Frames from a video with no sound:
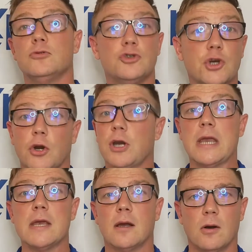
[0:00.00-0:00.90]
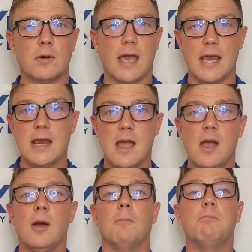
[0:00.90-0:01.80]
journey, okay?
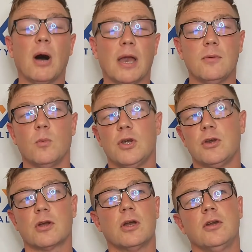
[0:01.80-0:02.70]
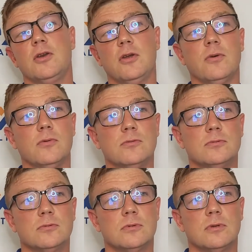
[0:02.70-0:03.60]
But what you're going to do,
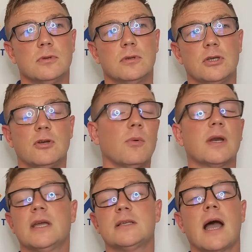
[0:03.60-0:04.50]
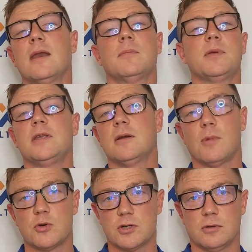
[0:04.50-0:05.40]
you don't want to get tied up in the
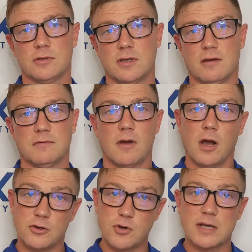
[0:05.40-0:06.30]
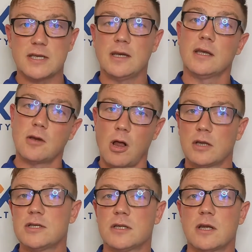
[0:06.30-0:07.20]
emotional stuff. Address it,
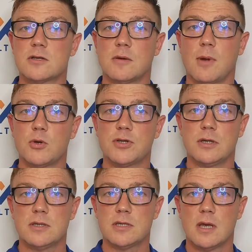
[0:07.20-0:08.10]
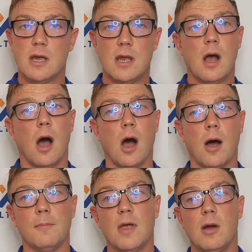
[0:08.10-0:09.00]
acknowledge that there's emotions,
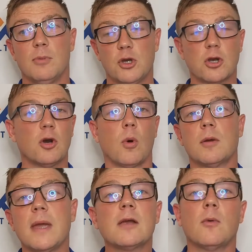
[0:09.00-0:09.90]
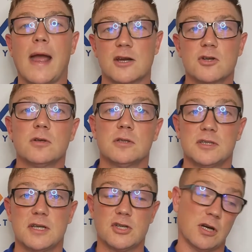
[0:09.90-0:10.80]
but you're going to want to make a rational
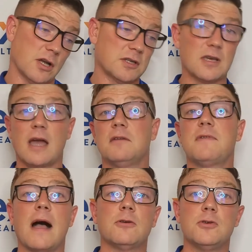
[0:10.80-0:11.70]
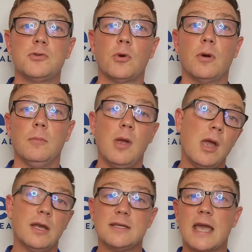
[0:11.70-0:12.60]
decision. Assign a value to them,
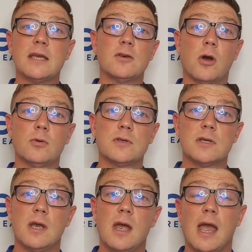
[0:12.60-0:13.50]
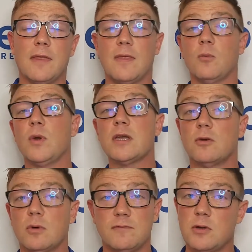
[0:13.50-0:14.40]
take notes, and then we can
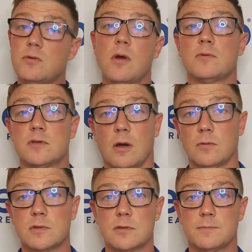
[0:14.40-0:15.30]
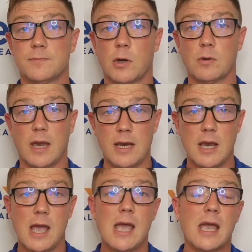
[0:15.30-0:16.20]
review those notes, okay?
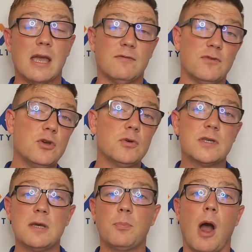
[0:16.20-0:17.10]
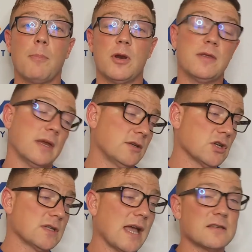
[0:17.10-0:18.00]
If you see property that
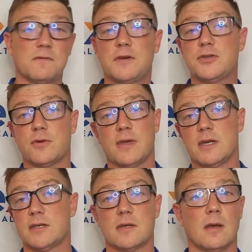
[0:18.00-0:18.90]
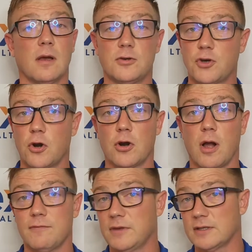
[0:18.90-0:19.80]
just has a feature that is a
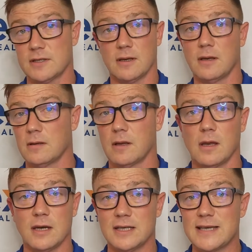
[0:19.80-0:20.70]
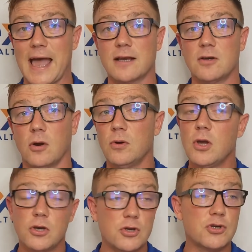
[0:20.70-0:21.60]
turnoff, that's an exact no,
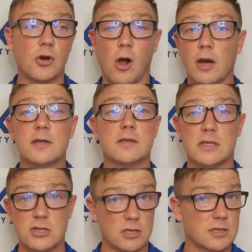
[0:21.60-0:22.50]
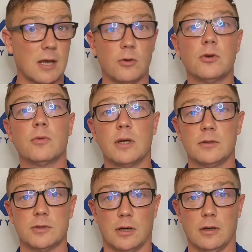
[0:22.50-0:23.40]
you should honestly just tell your
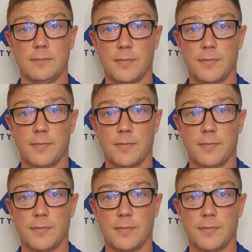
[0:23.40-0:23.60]
realtor,